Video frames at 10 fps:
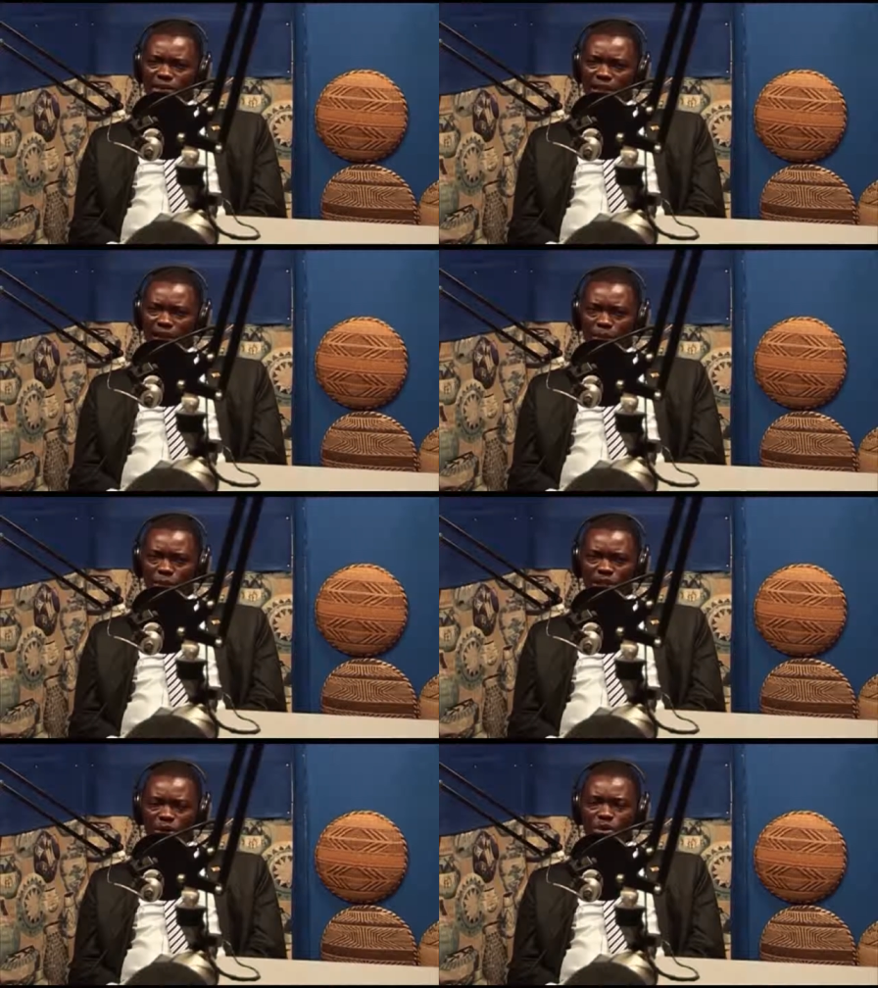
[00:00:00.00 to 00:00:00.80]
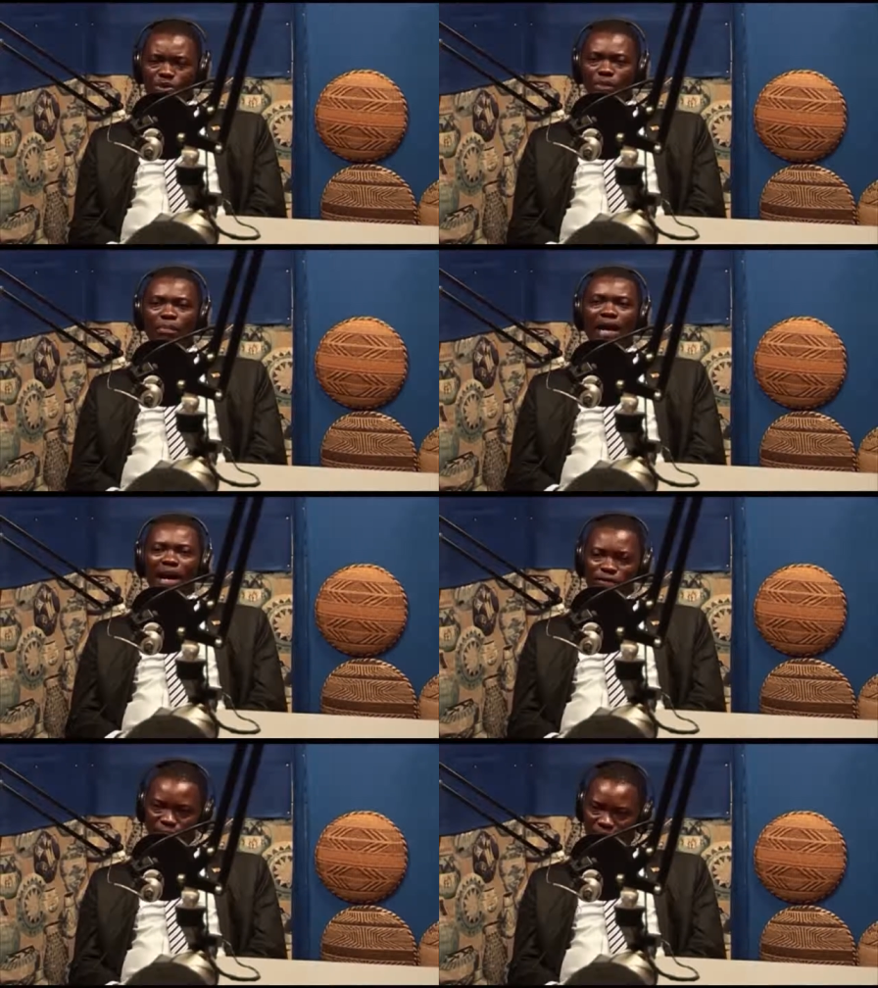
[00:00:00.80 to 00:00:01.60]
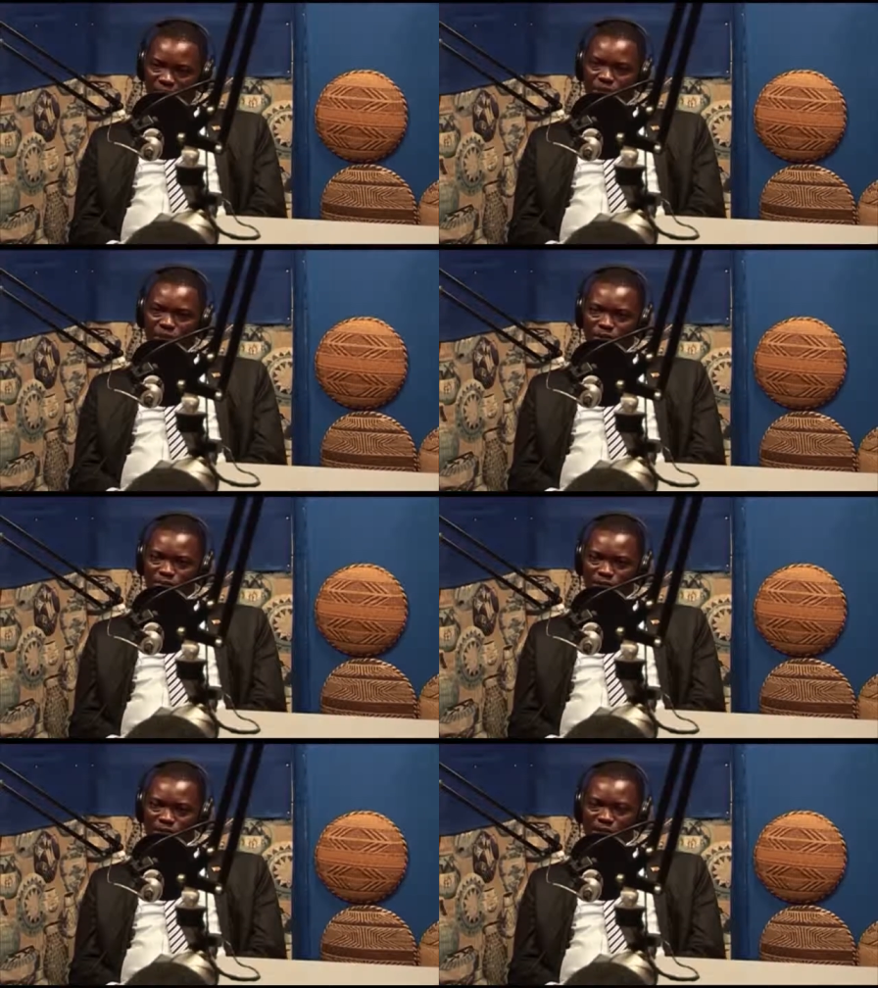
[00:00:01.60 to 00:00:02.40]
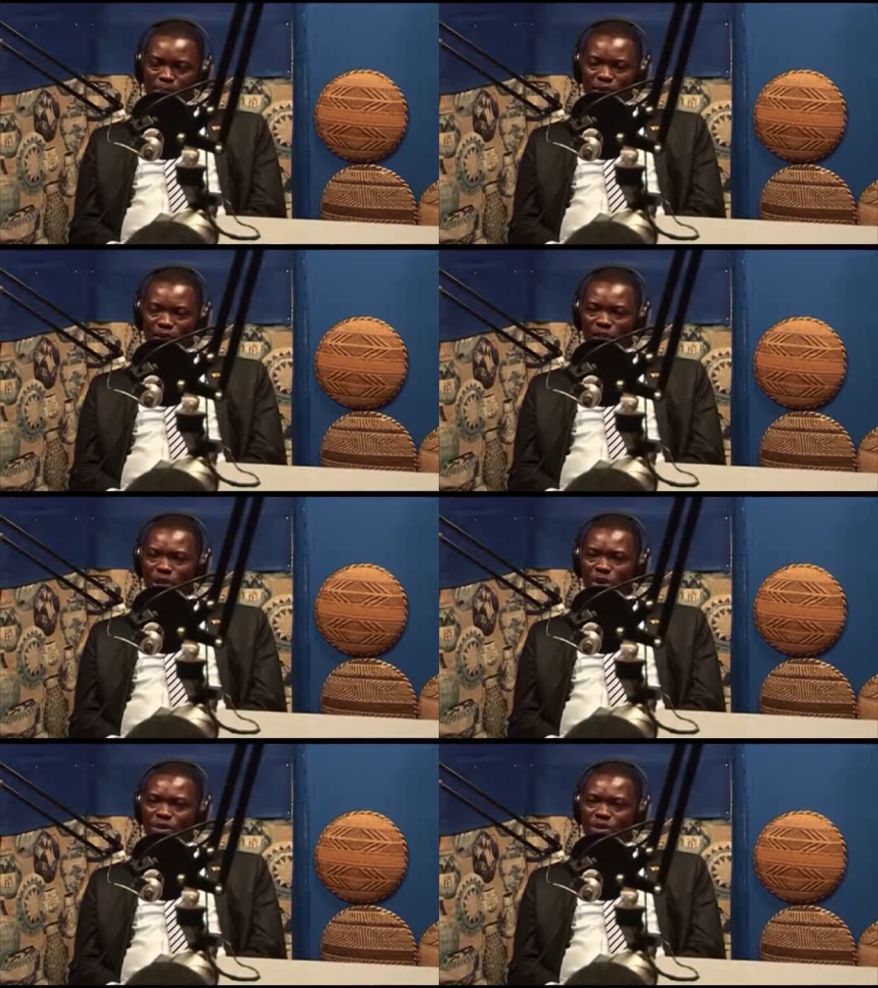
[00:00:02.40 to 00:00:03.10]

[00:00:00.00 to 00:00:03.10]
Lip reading: You can approach a court on behalf of somebody